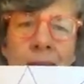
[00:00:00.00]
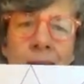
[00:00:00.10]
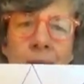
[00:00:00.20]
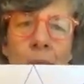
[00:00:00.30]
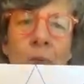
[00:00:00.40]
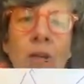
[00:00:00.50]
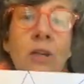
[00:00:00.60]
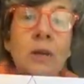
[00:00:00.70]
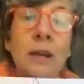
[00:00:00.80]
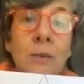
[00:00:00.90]
this, but we're
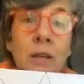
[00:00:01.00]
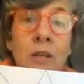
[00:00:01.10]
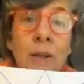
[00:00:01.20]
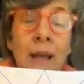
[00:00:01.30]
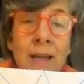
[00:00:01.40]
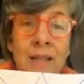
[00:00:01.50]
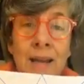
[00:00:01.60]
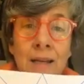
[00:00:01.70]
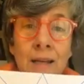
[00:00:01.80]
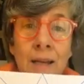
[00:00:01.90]
going to do it at
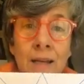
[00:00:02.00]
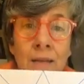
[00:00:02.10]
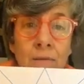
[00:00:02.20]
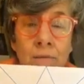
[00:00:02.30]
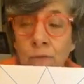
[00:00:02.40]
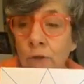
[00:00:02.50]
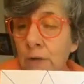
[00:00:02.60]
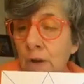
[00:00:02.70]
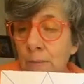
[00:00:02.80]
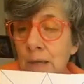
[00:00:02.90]
10 in
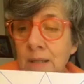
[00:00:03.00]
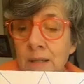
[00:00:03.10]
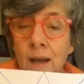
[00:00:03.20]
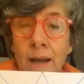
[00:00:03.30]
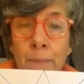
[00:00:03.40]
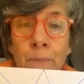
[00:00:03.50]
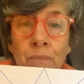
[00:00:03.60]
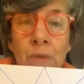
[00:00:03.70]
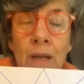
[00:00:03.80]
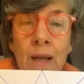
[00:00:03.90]
45 minutes time.